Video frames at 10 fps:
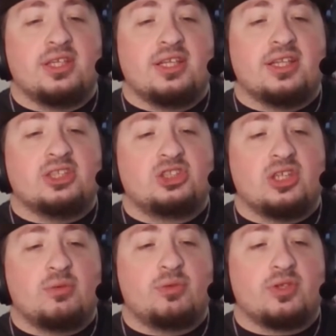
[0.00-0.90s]
then
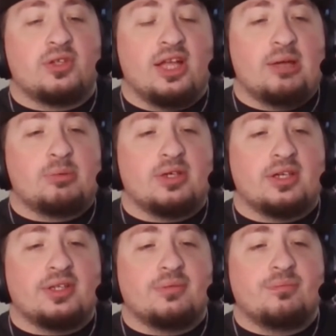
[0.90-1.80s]
shuffle your
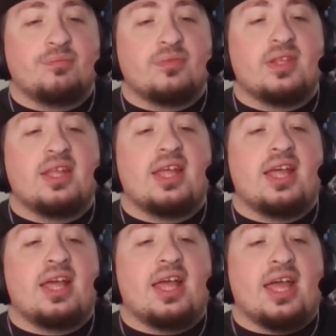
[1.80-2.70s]
library.
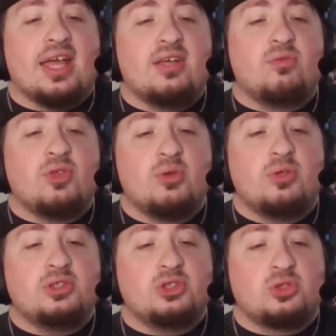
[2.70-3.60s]
If you
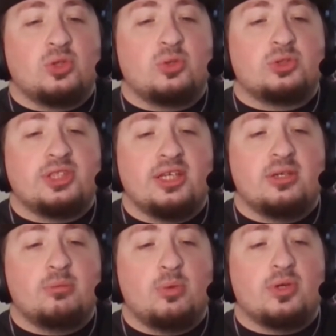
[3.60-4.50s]
control 10 or
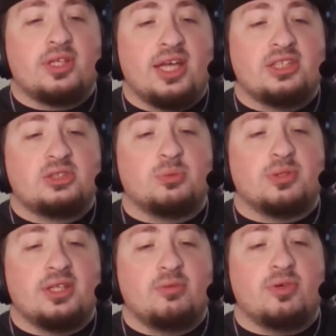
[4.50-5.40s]
more gates with
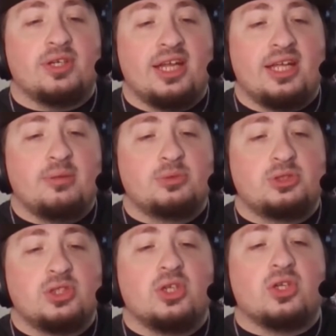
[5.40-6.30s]
different names,
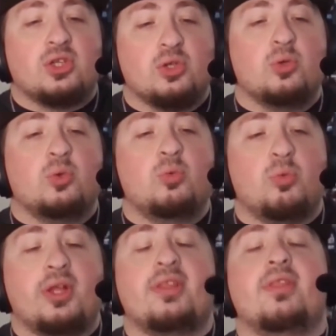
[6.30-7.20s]
you
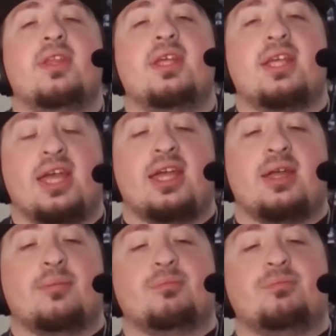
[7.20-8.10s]
win the
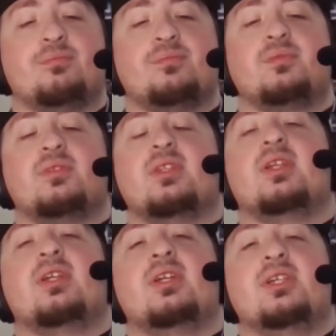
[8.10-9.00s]
game.
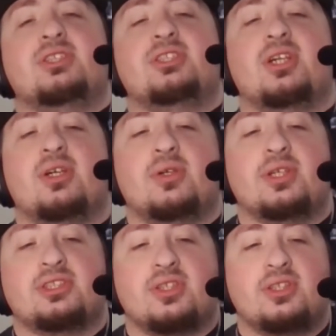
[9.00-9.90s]
So
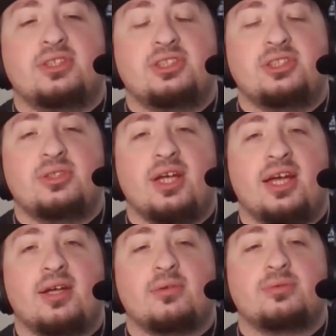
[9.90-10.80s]
as long as you
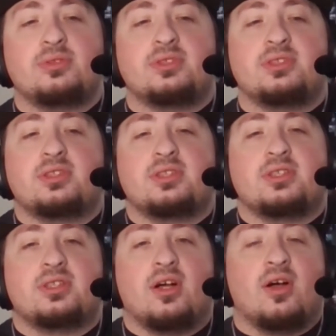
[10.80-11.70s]
have
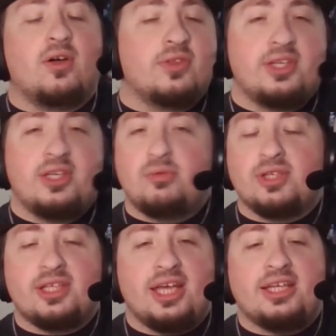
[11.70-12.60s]
all the different
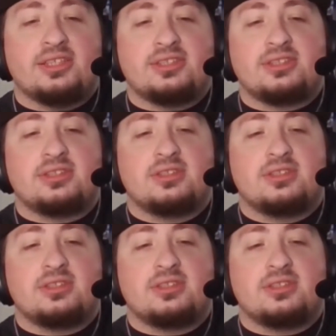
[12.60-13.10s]
gates,